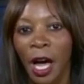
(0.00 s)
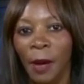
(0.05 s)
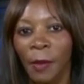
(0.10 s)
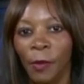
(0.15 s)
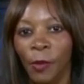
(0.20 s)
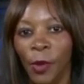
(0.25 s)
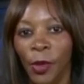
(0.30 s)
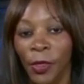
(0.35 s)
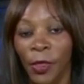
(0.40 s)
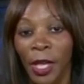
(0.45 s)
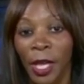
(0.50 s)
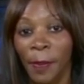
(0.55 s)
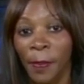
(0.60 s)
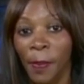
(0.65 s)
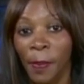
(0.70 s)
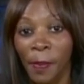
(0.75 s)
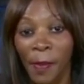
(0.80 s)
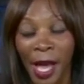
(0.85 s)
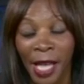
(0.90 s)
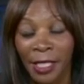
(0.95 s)
with a
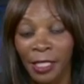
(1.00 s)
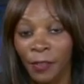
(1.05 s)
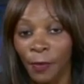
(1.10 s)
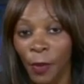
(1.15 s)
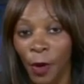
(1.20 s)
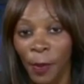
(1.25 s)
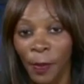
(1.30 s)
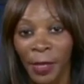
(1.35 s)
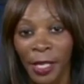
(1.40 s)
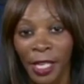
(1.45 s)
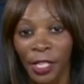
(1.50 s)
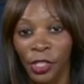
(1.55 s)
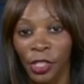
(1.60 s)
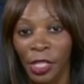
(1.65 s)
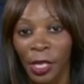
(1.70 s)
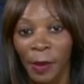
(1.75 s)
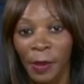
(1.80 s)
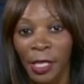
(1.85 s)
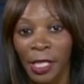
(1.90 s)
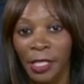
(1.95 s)
massive
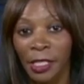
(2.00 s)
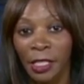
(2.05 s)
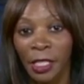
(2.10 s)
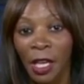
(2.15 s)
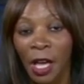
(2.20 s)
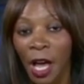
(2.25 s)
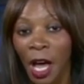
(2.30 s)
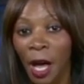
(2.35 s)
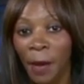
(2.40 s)
population, at least